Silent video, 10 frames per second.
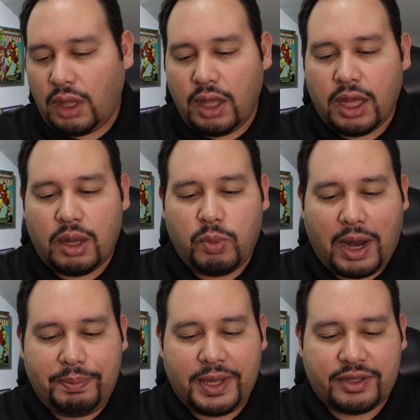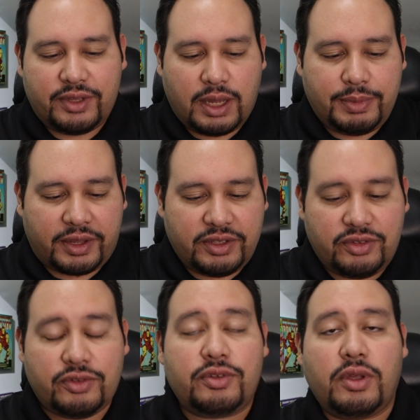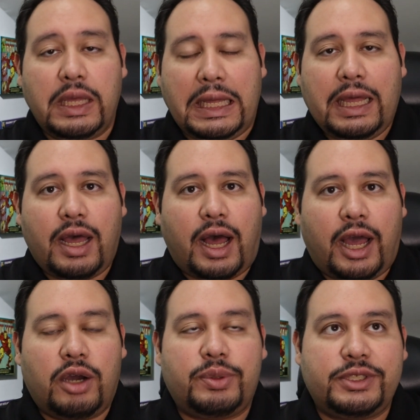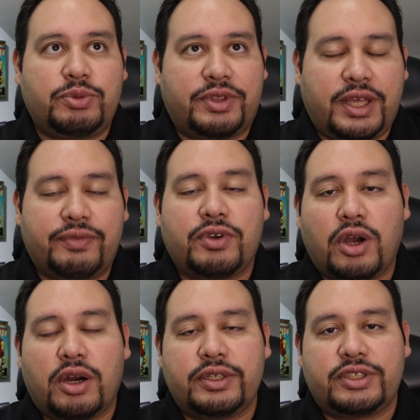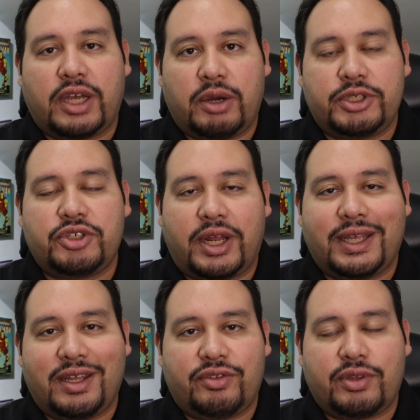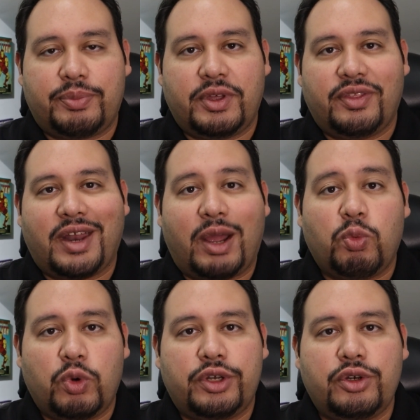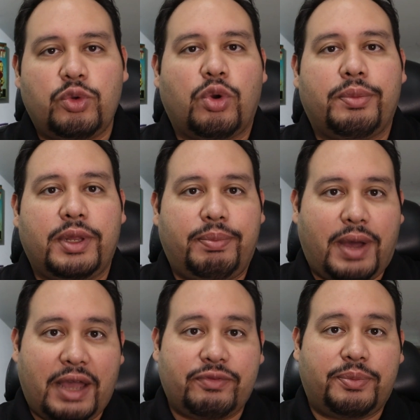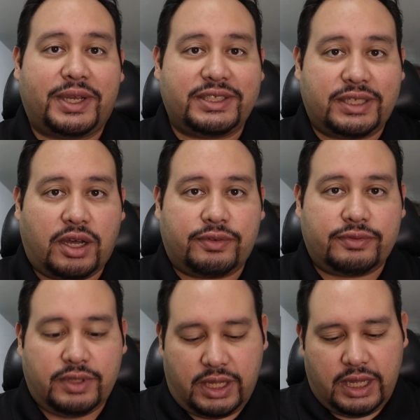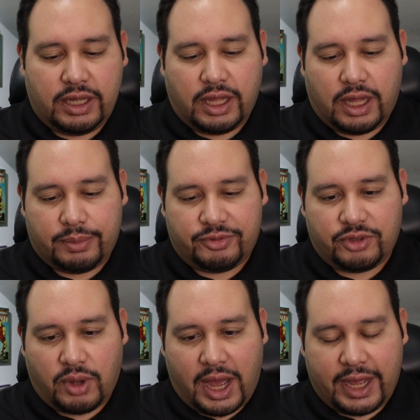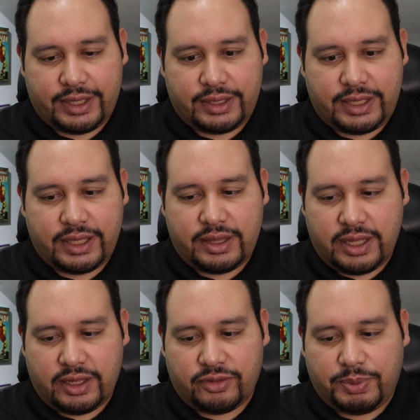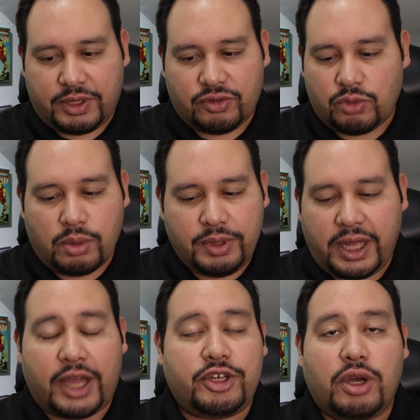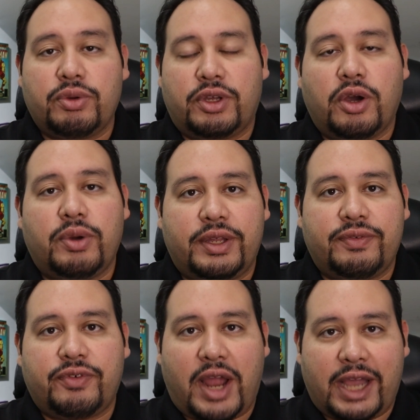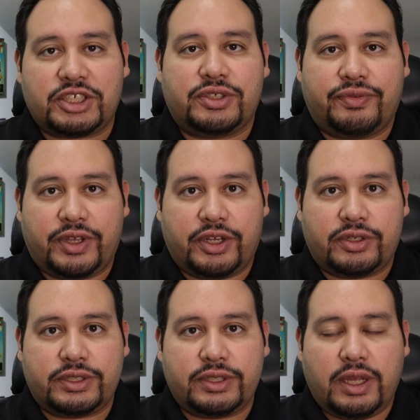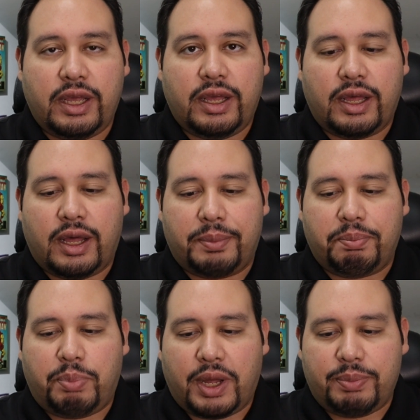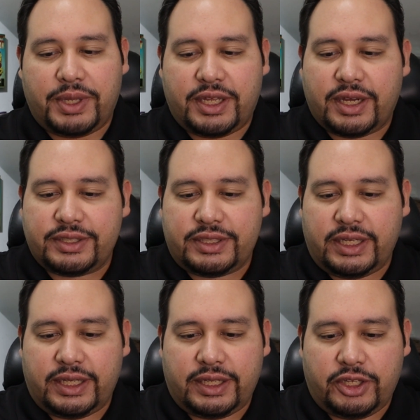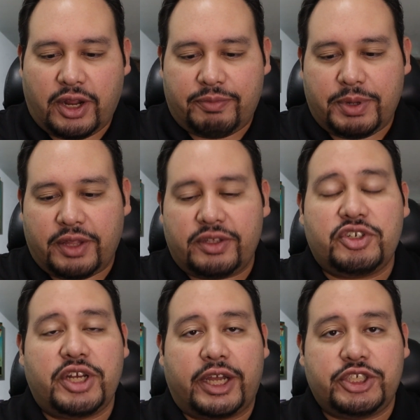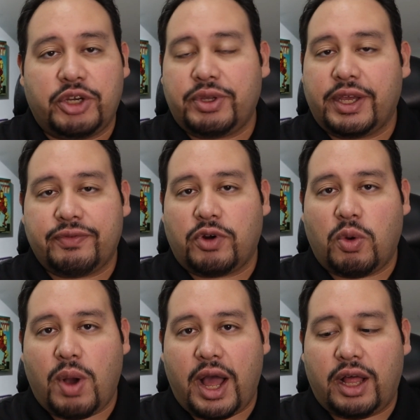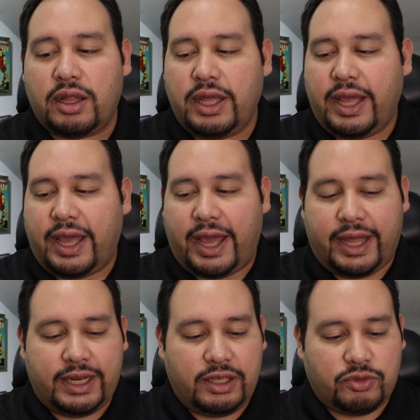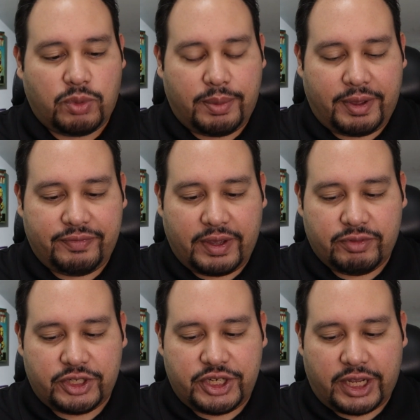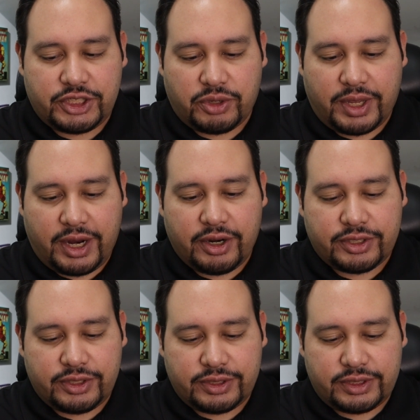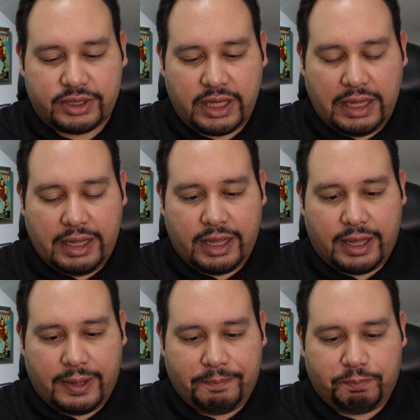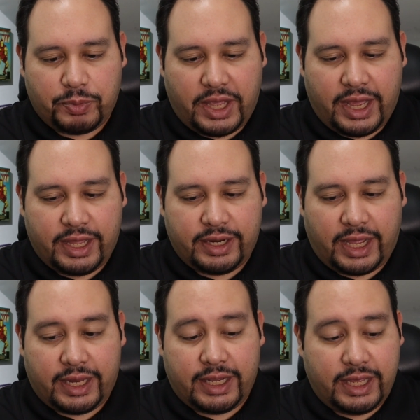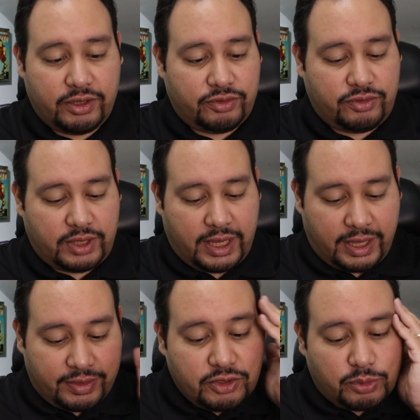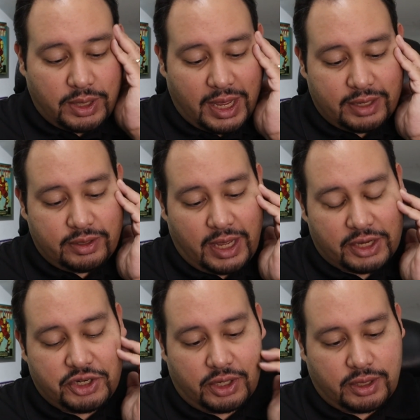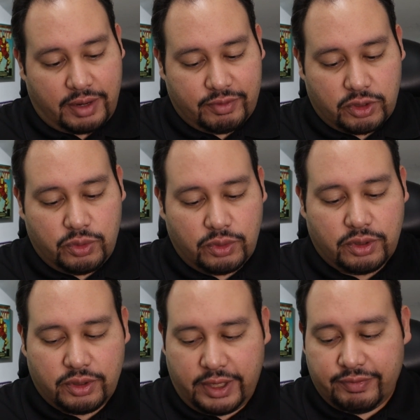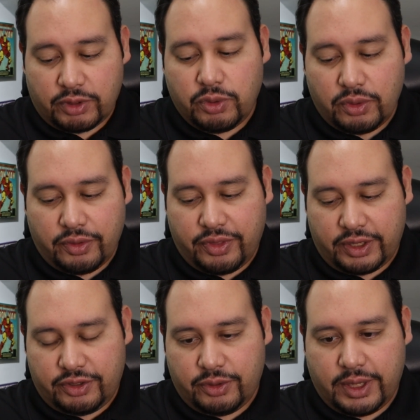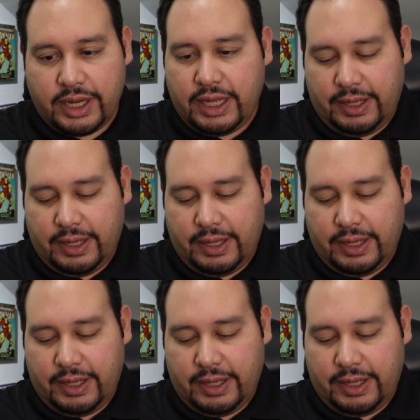what I picked up, now this is, with gift cards, I always try to get something that I wouldn't normally buy for myself. So I did this because normally I don't go in for action figures. But because I've been on this G.I. Joe kick for a while, and he's one of my favorite G.I. Joe characters. And this one had actually a kind of a even cooler thing to it.